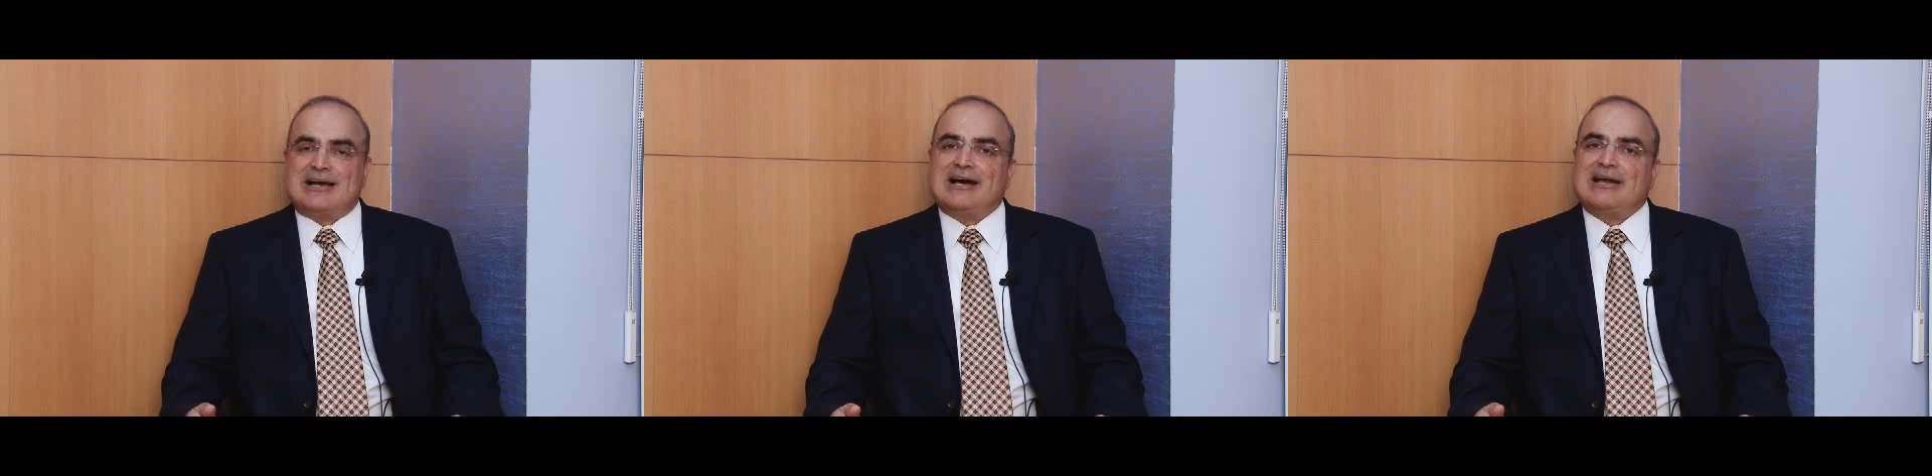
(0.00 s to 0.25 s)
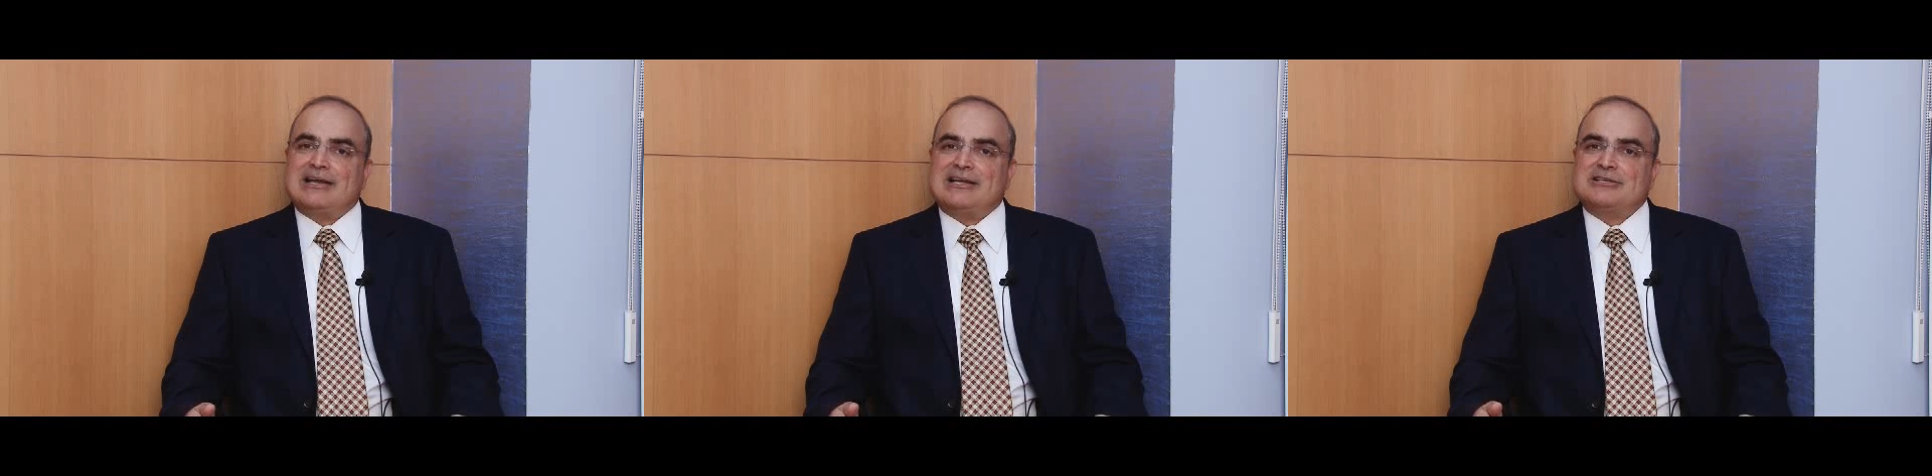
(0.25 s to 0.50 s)

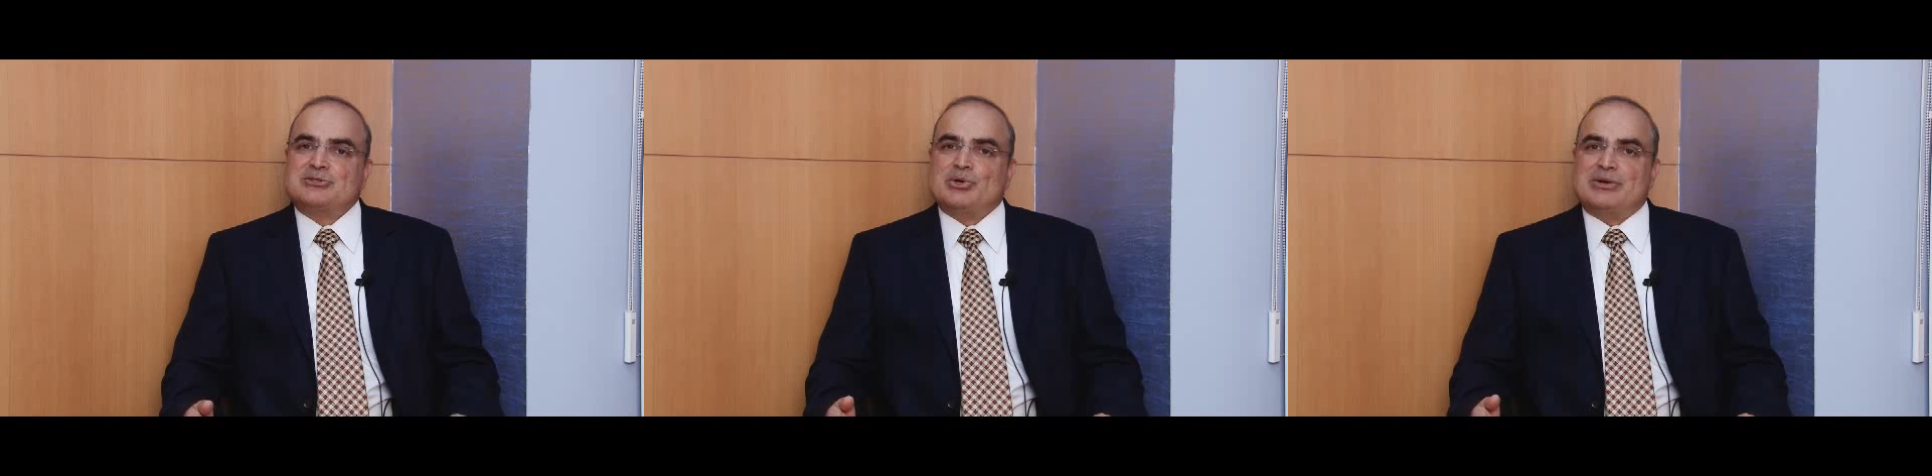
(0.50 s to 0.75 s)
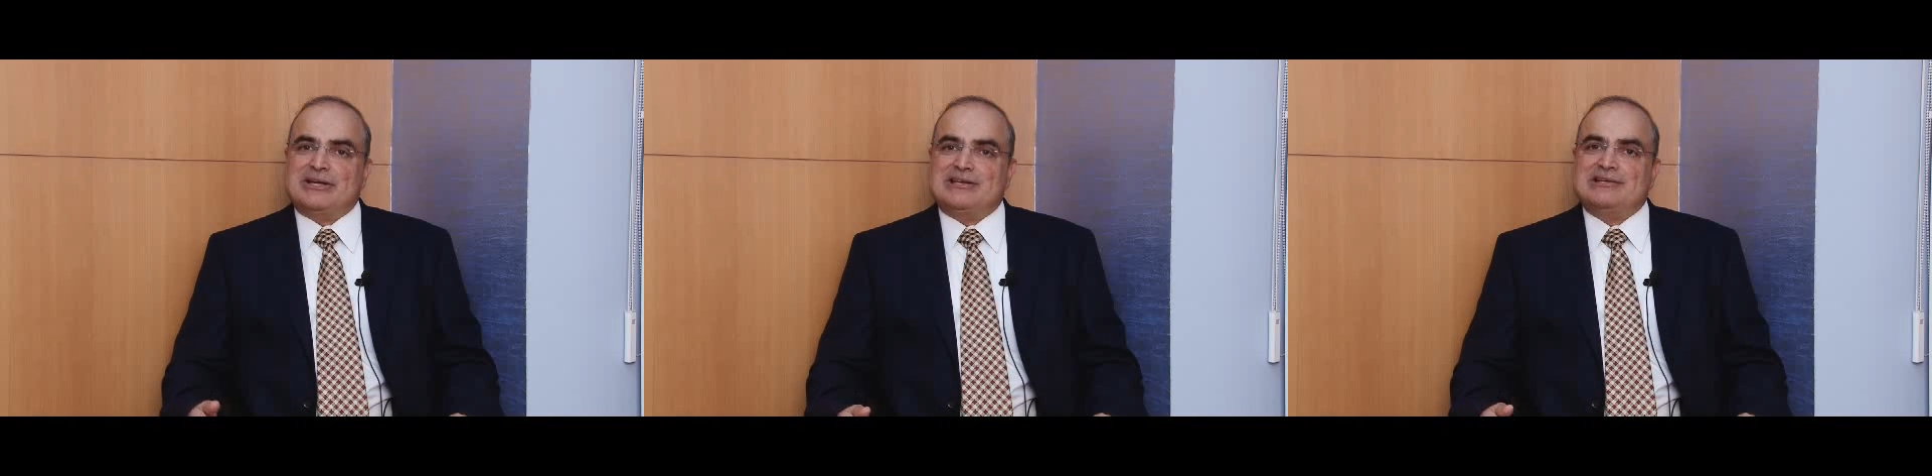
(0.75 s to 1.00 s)
I
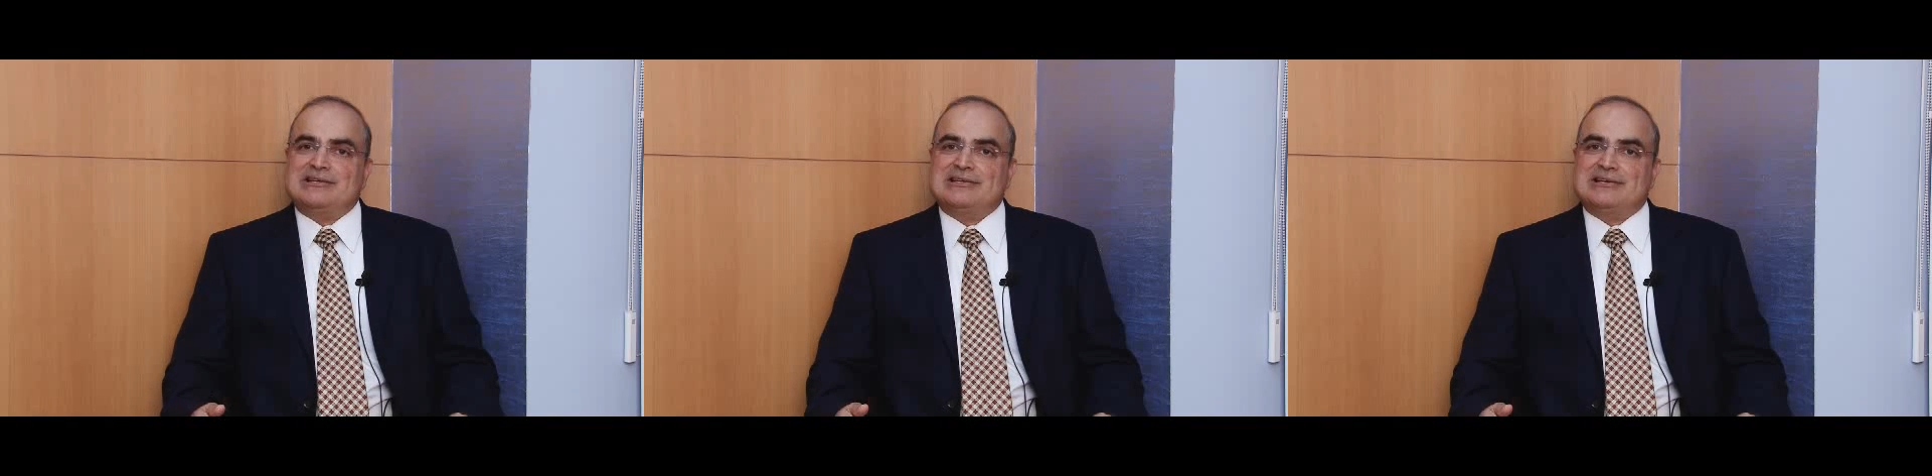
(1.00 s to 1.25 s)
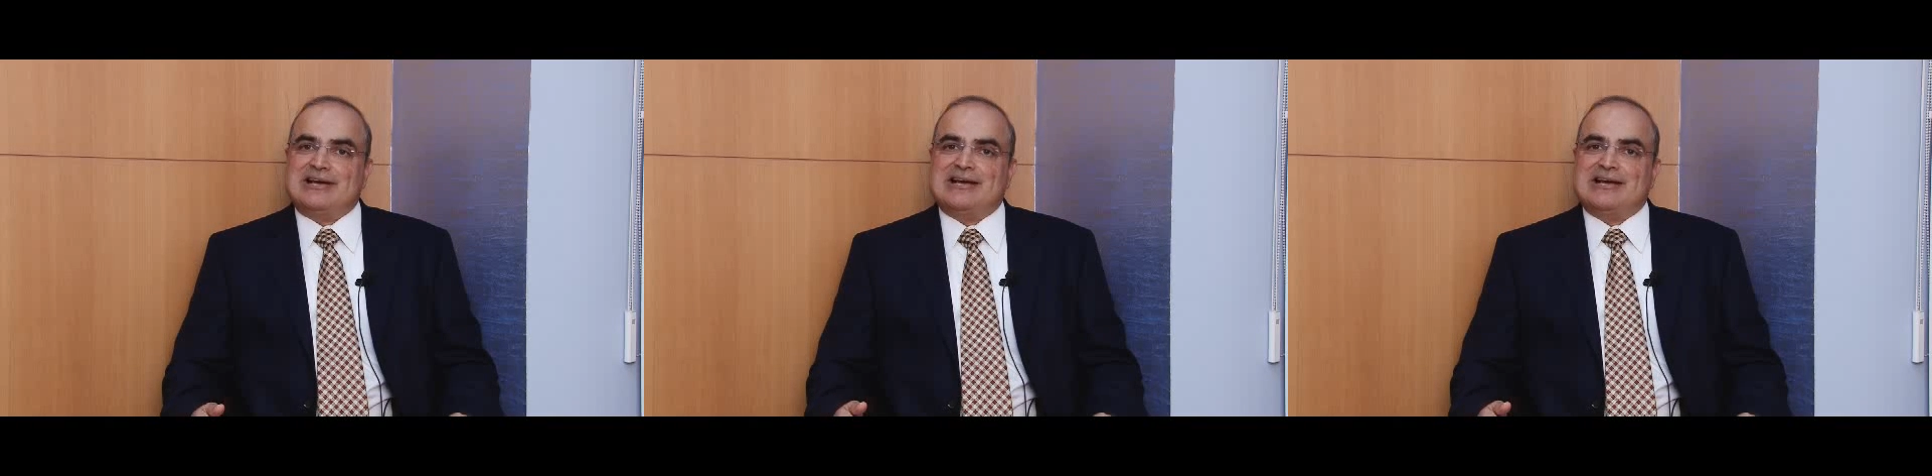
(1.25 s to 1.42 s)
saw India